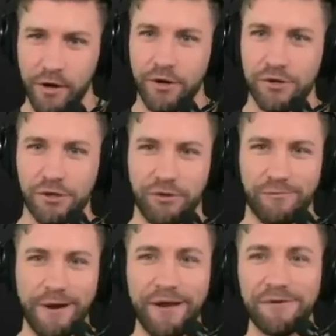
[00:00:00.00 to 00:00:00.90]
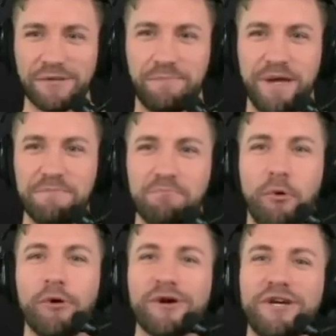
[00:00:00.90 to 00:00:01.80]
Should the Raiders be
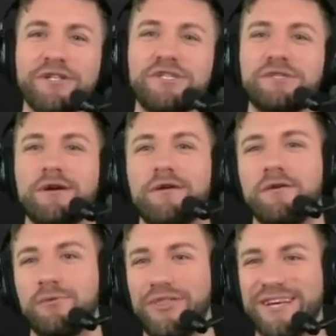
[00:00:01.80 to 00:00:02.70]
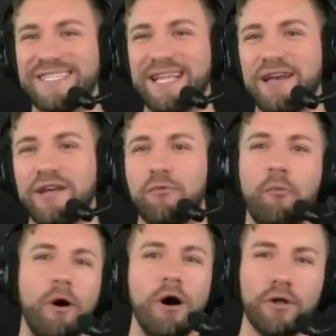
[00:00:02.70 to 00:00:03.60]
more concerned with extending
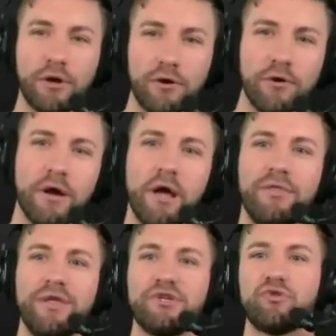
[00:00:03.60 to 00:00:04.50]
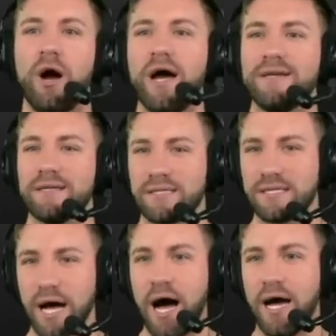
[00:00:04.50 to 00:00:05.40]
Waller than trying to
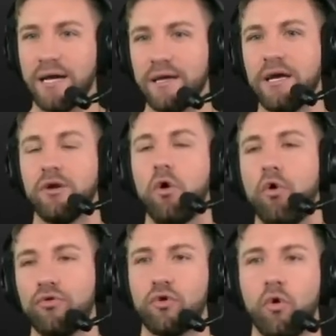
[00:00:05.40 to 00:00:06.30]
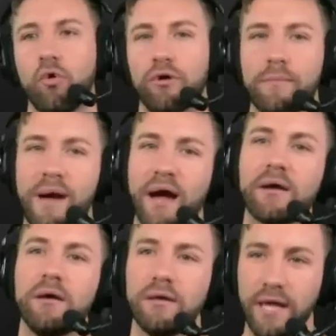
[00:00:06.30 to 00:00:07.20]
sign an old cornerback?
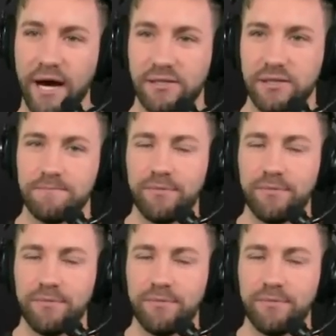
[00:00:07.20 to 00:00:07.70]
Yes.